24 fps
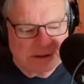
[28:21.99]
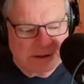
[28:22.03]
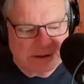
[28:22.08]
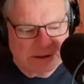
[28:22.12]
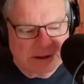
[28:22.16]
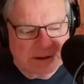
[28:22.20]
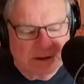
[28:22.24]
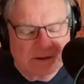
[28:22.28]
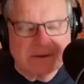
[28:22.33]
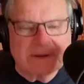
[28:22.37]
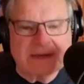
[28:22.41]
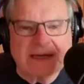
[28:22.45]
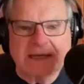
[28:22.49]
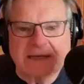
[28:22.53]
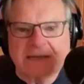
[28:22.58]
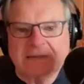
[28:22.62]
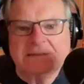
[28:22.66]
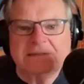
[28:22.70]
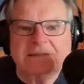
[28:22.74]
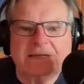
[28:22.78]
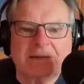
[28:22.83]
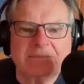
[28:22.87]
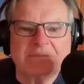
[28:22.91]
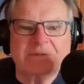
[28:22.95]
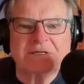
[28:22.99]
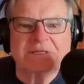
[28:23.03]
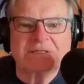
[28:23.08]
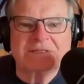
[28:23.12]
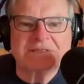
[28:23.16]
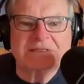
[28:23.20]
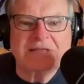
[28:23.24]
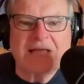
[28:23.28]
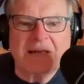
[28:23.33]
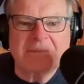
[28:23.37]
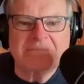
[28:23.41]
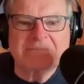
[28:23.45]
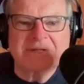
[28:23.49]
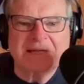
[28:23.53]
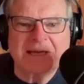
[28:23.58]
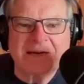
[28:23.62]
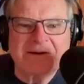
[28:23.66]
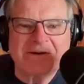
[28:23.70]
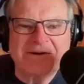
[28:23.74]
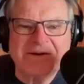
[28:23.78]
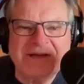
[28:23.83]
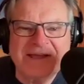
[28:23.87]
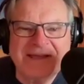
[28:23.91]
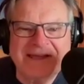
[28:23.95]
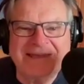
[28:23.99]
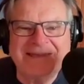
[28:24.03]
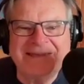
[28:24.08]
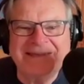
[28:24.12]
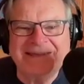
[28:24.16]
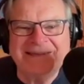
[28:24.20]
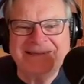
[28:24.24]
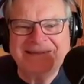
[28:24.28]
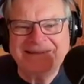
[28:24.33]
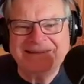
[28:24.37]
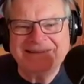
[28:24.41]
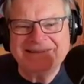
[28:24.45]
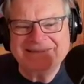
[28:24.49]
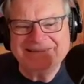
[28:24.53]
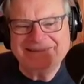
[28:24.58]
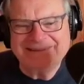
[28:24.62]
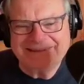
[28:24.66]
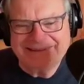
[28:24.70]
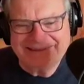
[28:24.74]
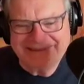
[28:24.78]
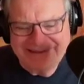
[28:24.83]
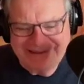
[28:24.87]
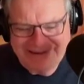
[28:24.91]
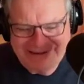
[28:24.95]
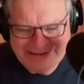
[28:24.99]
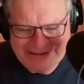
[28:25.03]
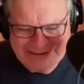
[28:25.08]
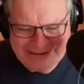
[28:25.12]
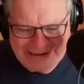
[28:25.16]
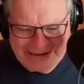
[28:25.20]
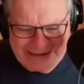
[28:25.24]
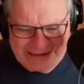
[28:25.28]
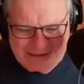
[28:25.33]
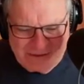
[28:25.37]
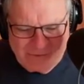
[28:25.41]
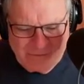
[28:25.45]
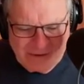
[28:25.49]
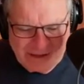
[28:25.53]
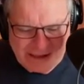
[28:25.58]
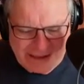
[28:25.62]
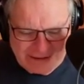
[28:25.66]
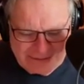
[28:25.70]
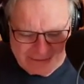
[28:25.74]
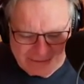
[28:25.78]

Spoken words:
Okay, I'm going to stop now. Anyway,